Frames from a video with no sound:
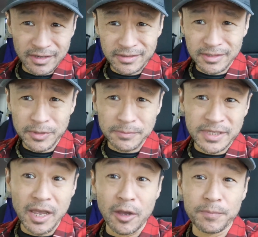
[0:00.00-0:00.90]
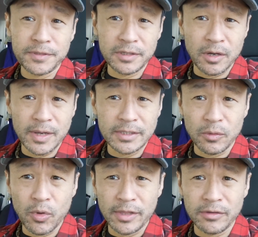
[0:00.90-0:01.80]
it sometimes helps, you know, as
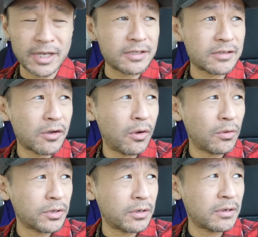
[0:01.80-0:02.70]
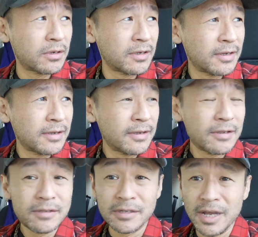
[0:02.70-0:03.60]
the weather gets colder,
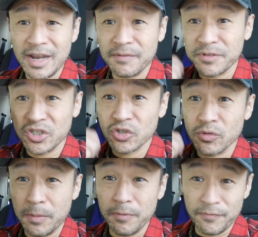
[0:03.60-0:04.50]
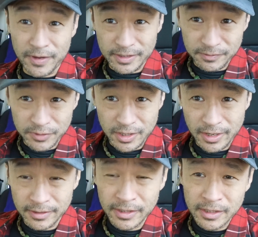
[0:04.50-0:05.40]
to not have to scrape your face every
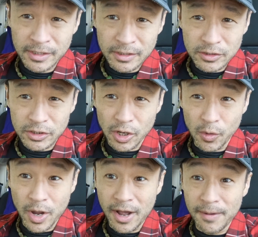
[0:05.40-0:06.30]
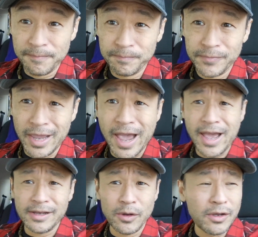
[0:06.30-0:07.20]
day. So
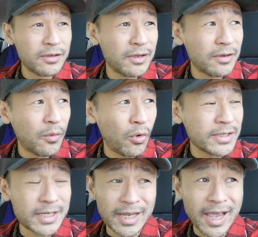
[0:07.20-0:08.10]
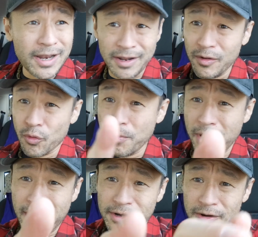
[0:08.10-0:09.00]
yeah, once again,
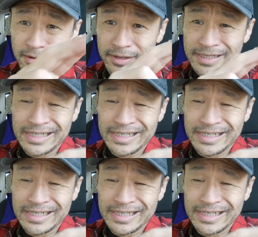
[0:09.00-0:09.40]
reminder: